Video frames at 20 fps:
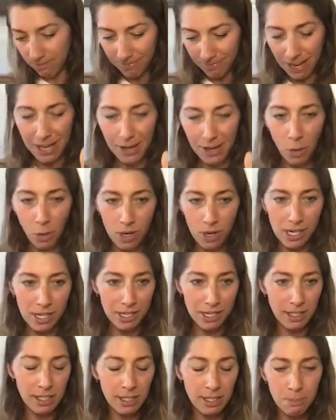I don't want
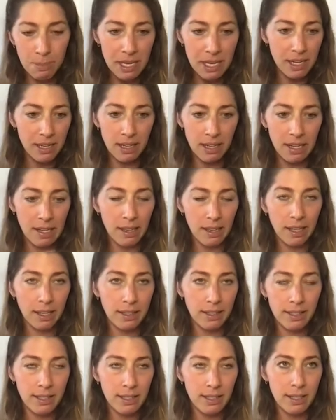to speak like
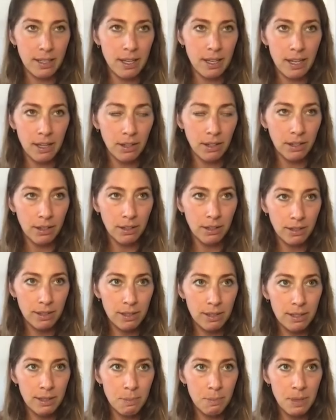this is an ill
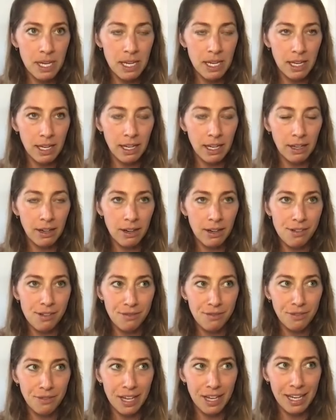speaking
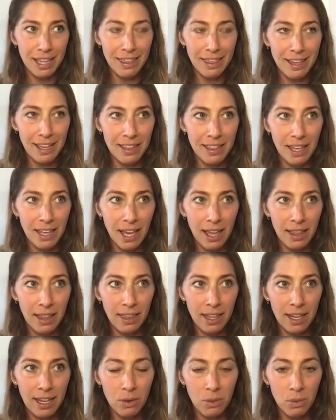of anything in the
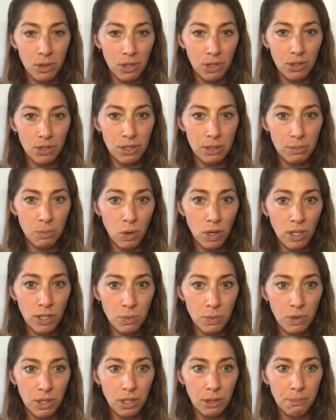athletic world or
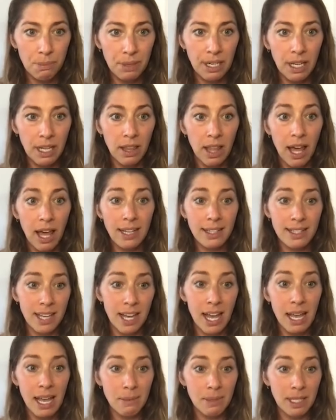sports world, but a lot of
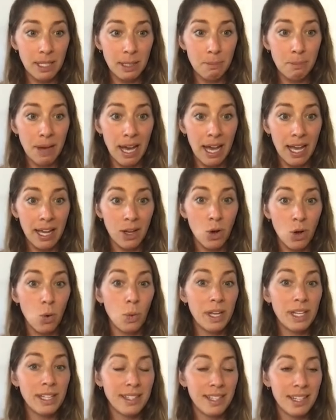times it's by
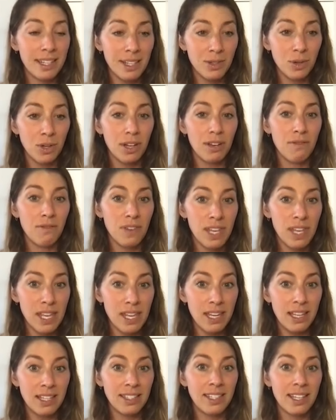coincidence or
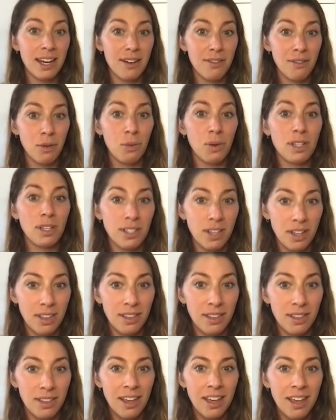convenience that everyone's
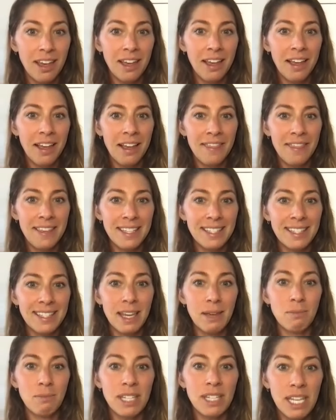on the
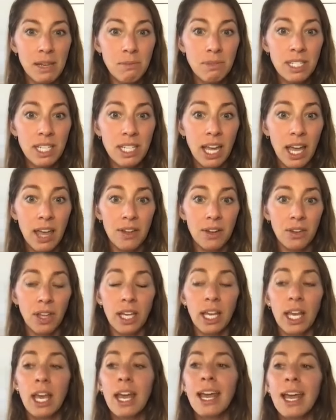same team together.
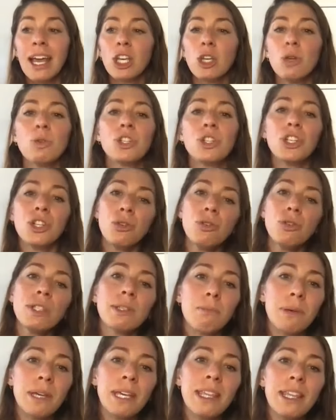Like, you choose
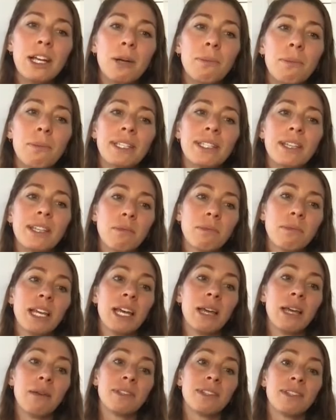to be there, but
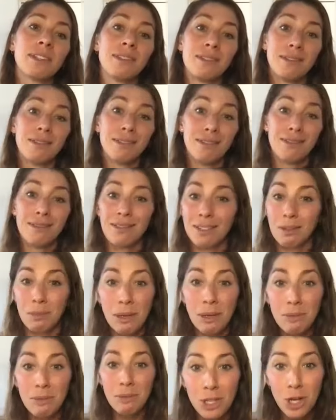sometimes
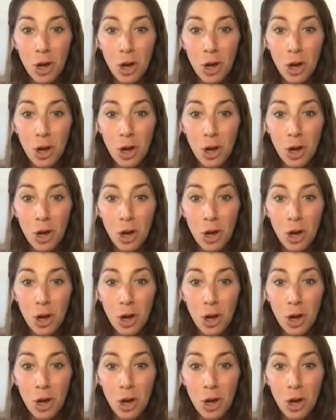you